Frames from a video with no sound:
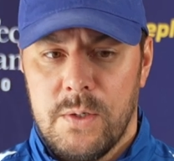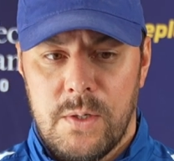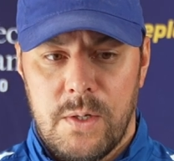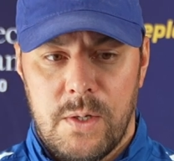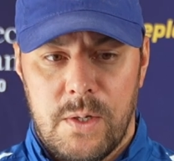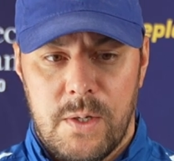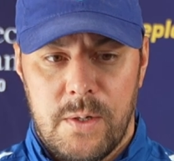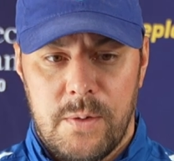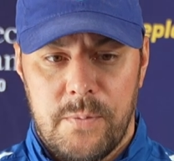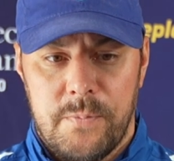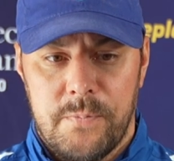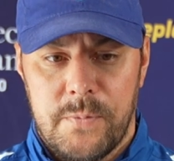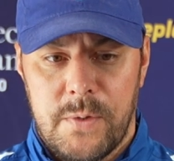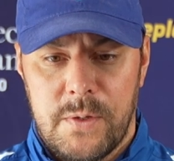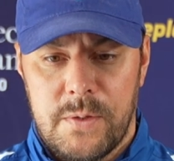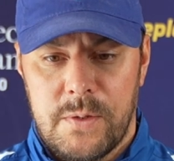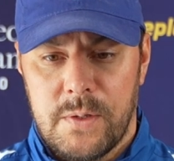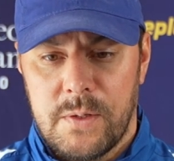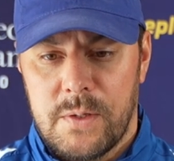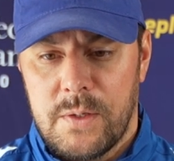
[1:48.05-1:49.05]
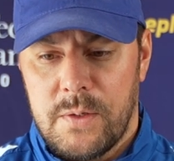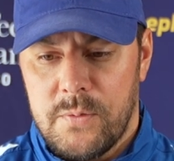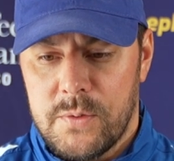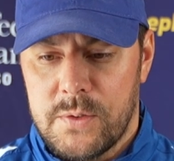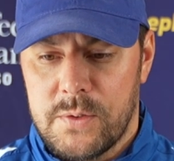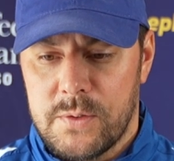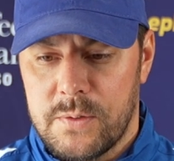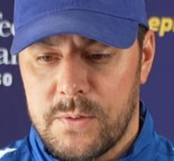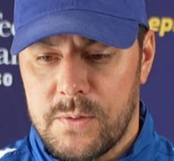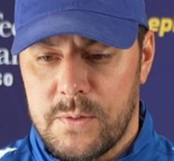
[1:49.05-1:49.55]
I think
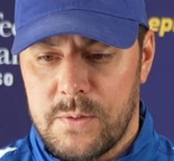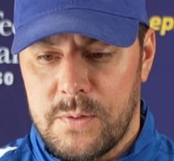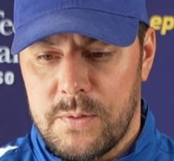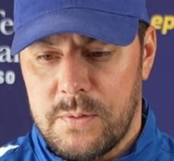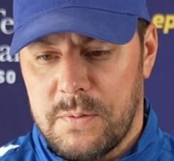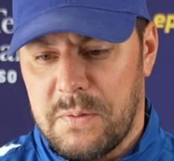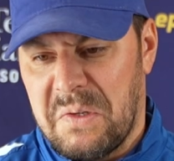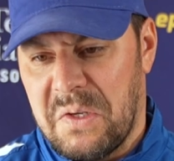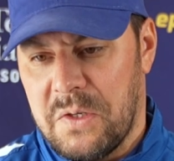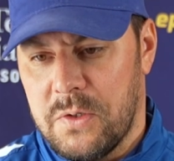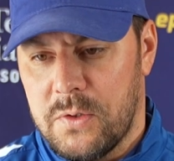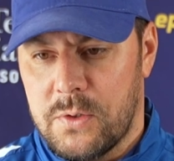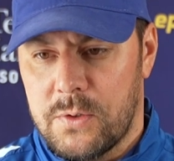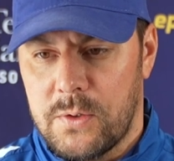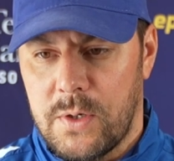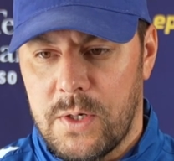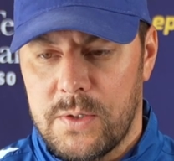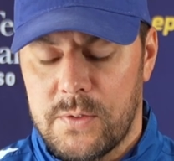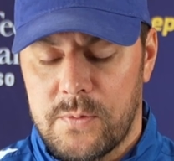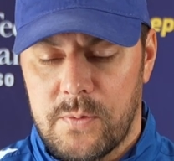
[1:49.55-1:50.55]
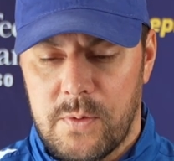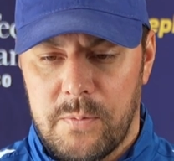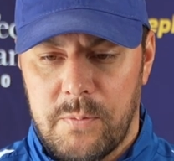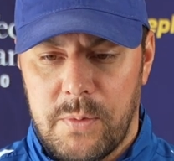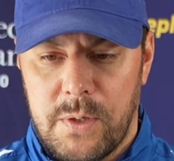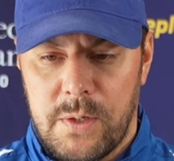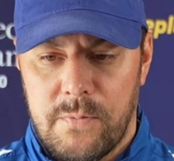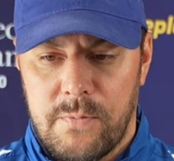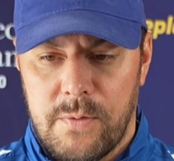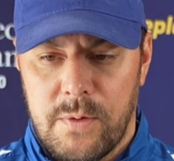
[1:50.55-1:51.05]
his traits were a
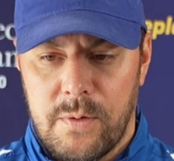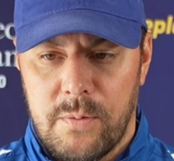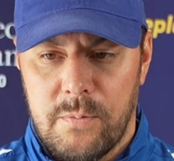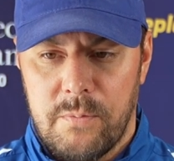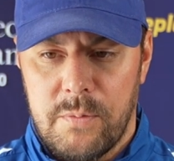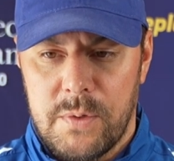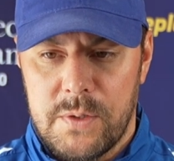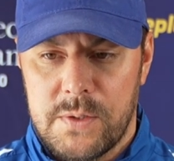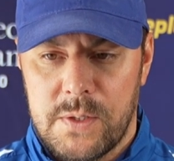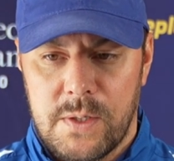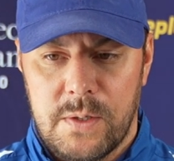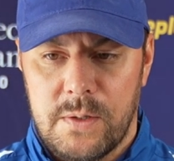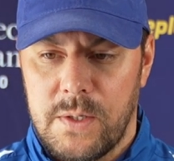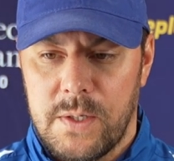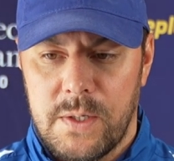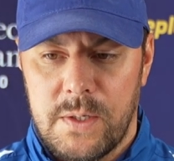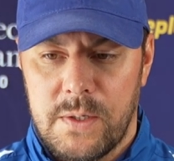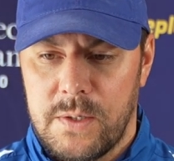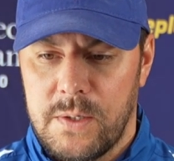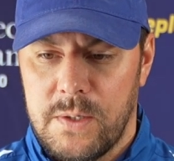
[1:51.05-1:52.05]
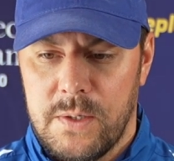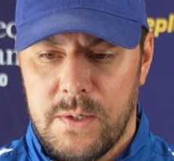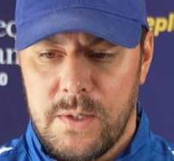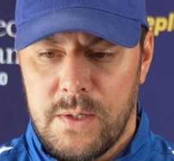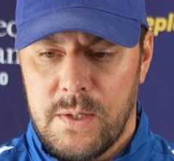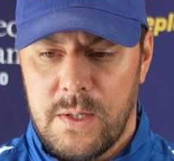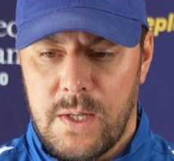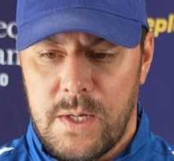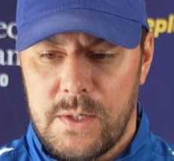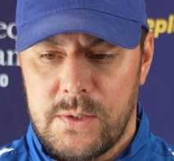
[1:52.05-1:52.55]
bit of a missing link
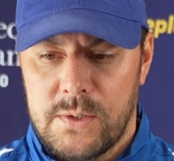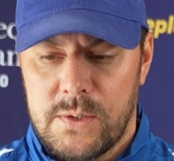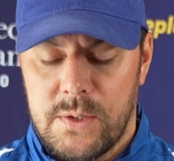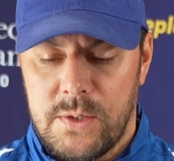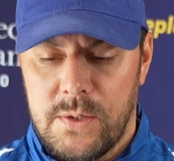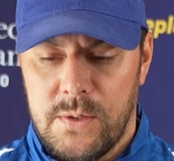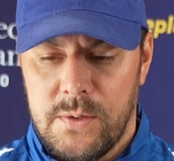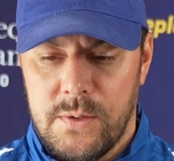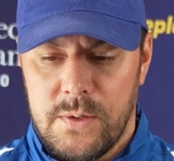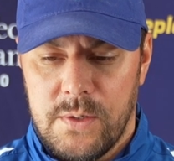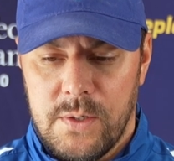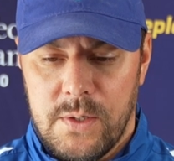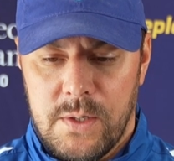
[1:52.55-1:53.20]
last year.